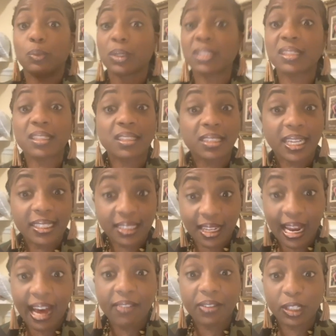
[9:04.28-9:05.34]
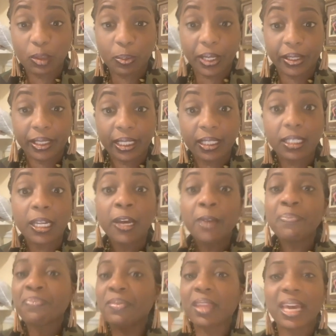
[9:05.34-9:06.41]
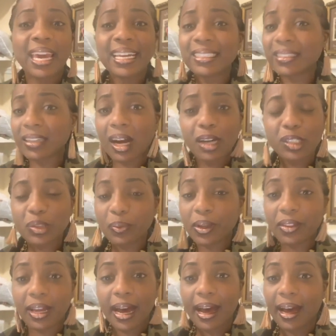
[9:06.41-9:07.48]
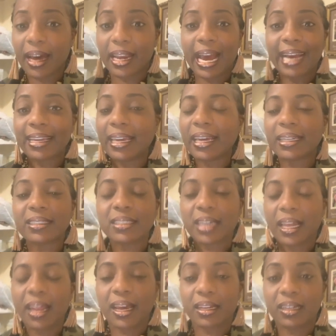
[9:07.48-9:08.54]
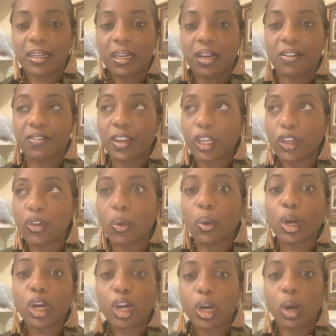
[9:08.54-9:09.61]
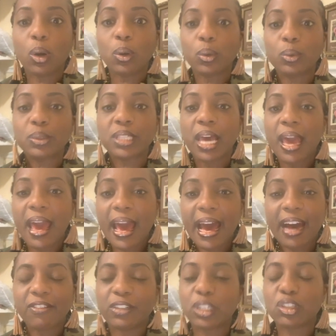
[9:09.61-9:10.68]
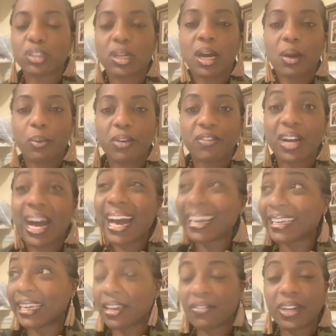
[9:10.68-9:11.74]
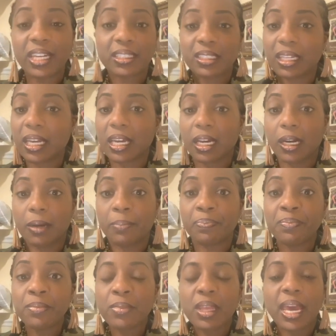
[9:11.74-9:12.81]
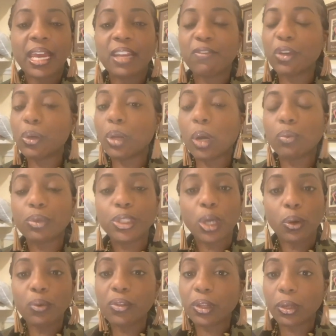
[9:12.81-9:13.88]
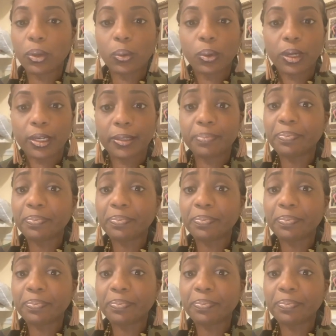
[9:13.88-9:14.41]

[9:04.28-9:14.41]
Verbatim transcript: success that I've experienced. It starts with God. I can't say that enough. Your goals have to start with God, giving it to Him. And if you don't know the Lord,